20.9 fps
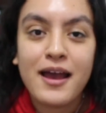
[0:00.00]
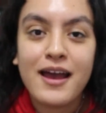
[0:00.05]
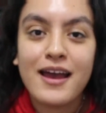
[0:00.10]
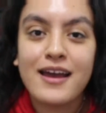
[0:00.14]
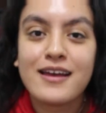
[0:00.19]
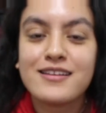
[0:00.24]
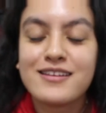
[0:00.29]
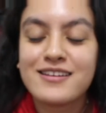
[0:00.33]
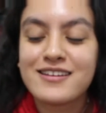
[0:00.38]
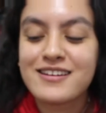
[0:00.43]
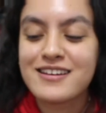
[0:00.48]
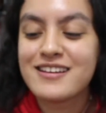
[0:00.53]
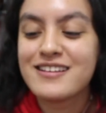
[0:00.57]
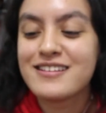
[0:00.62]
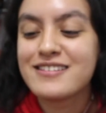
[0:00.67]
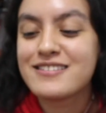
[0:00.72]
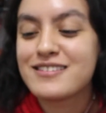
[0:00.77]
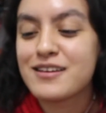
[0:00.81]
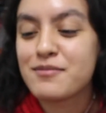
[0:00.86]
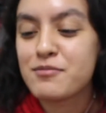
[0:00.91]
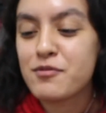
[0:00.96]
and you
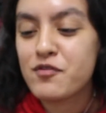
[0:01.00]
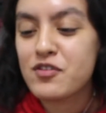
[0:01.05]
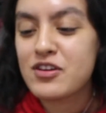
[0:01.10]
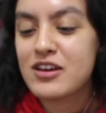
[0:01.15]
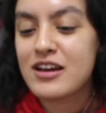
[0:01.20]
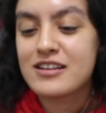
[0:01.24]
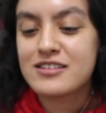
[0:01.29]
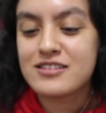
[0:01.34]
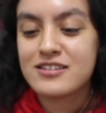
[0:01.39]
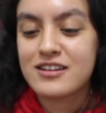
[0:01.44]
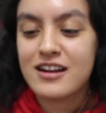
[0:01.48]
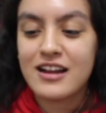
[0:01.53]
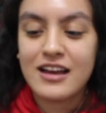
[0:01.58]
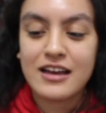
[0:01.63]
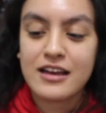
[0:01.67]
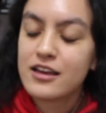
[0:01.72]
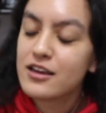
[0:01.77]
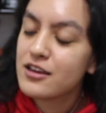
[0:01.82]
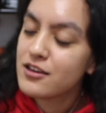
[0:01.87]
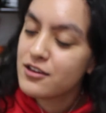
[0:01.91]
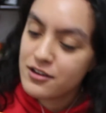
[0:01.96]
can, some of you guys are
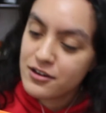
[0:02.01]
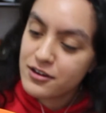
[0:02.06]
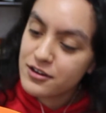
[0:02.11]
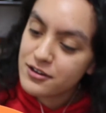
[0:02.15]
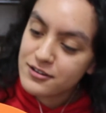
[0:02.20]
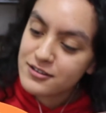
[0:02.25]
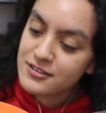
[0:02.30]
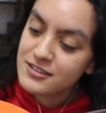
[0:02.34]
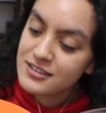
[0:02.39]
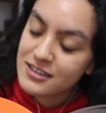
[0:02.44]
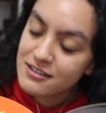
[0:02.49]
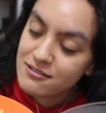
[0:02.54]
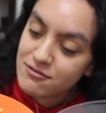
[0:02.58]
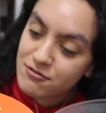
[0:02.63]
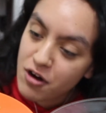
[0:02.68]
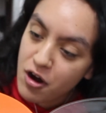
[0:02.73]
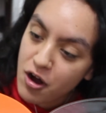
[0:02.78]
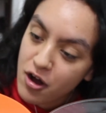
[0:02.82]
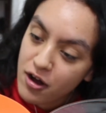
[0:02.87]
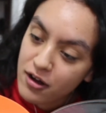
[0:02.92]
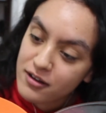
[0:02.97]
like, you're using it
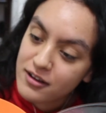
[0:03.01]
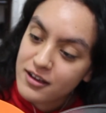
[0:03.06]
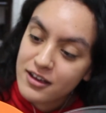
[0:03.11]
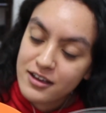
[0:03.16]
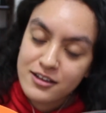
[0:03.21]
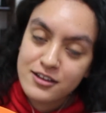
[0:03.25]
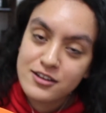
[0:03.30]
wrong,